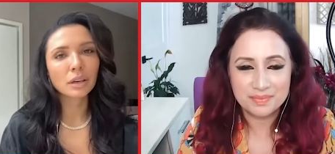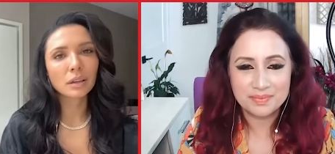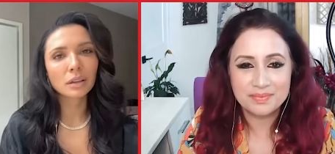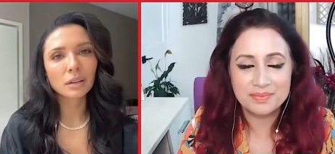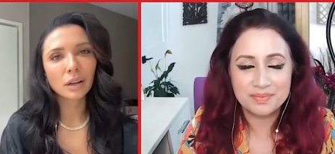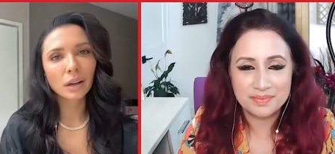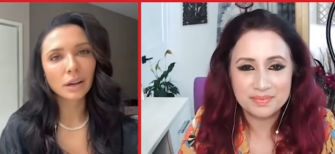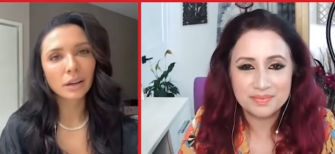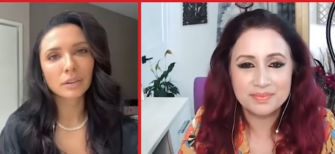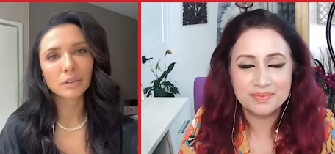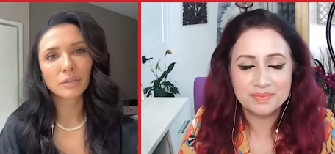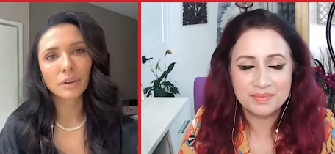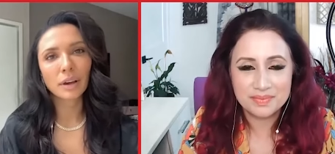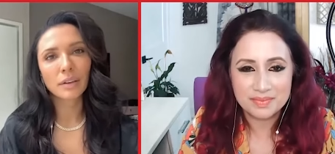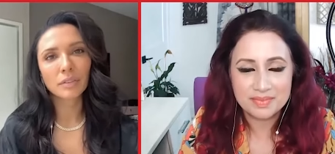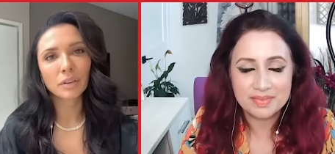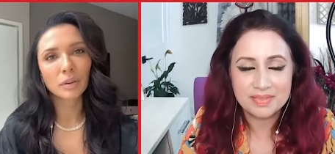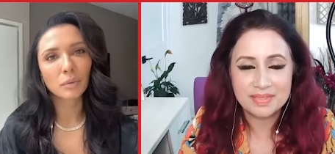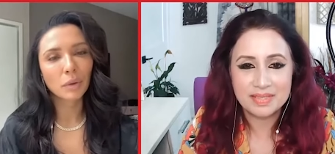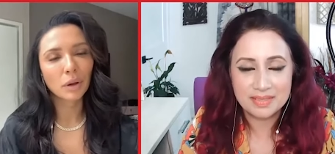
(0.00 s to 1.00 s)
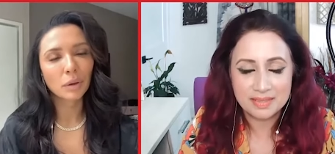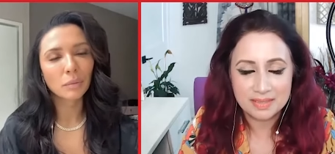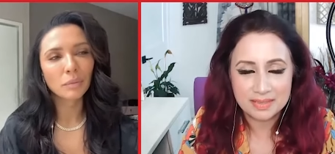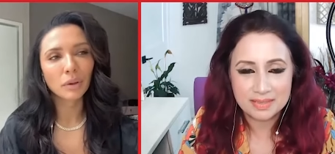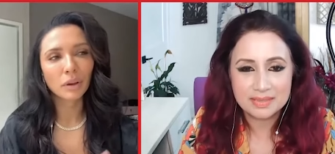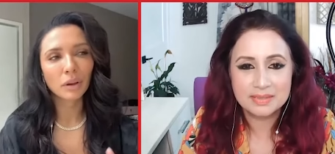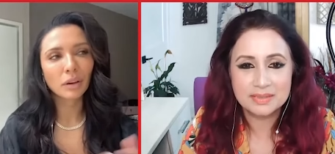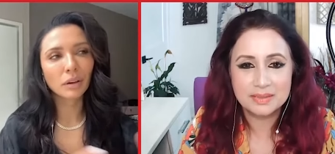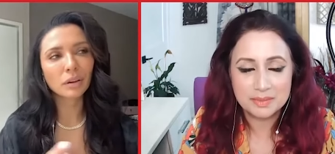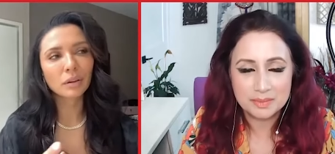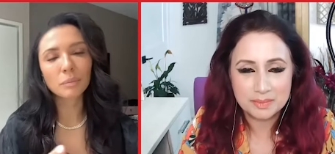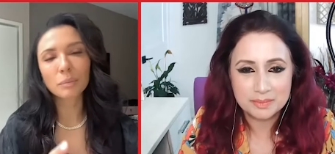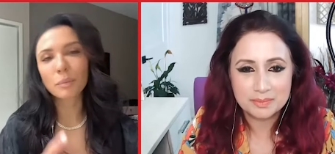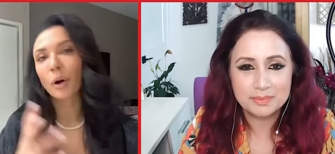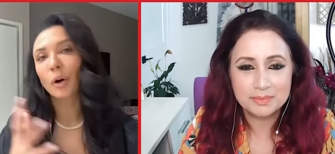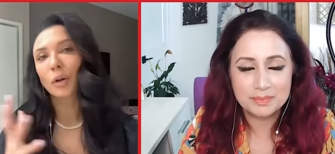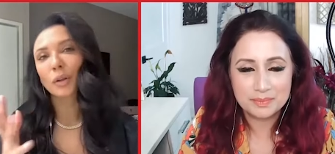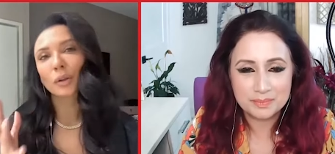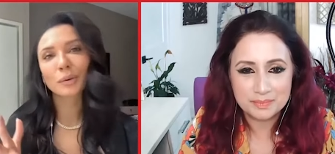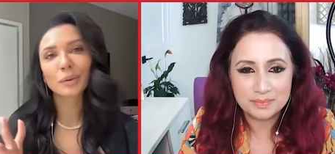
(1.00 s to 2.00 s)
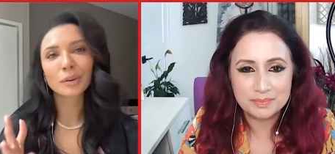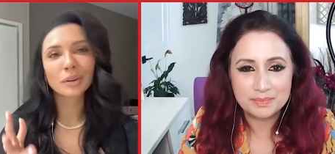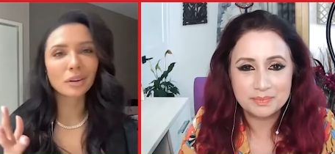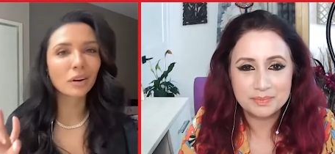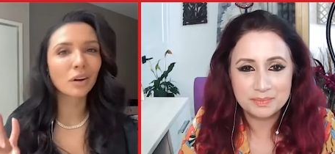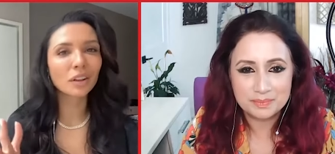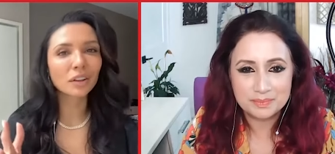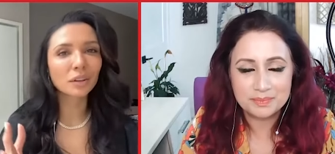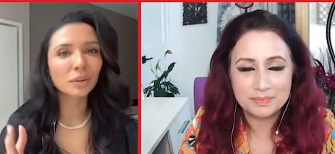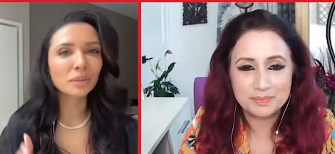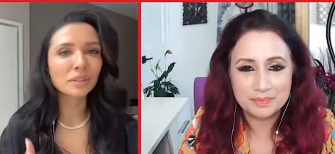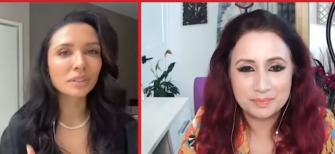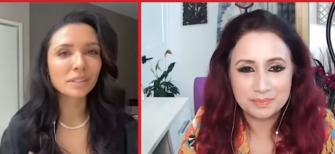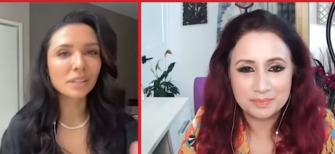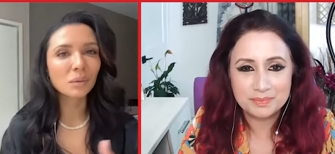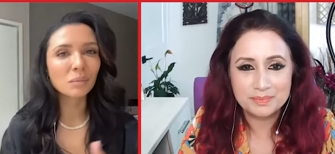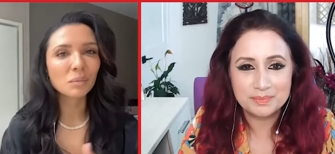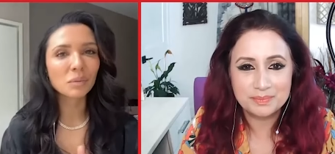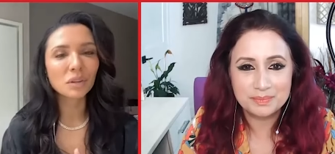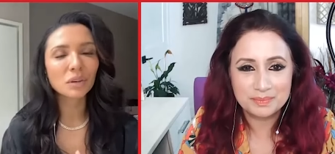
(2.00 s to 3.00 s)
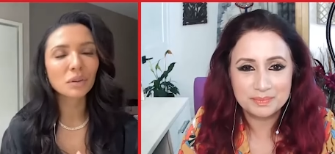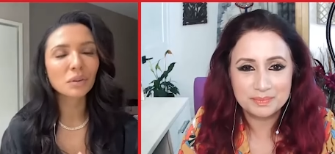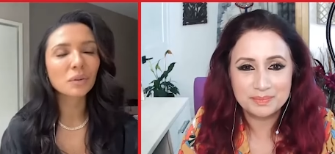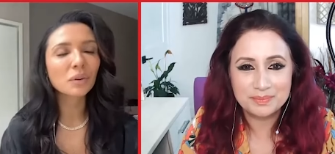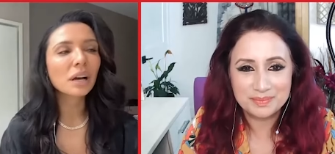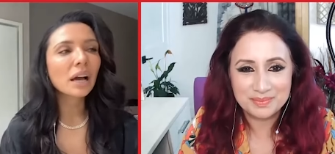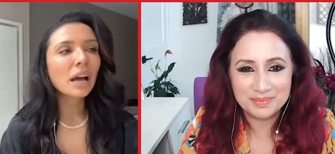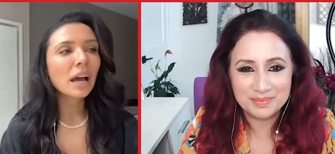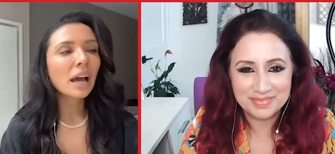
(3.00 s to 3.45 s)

Speaker 1: and kind of having my big Bollywood and Hollywood debut.